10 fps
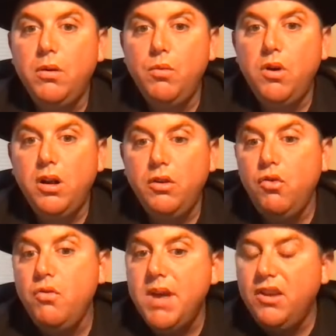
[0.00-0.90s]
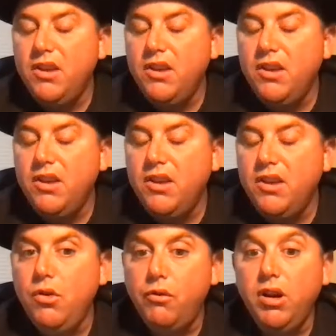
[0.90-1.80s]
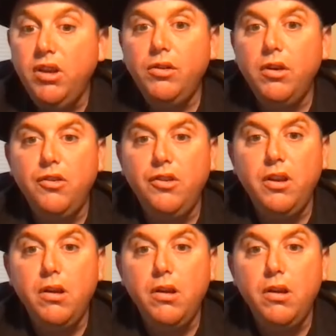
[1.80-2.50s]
where I do mention do your research.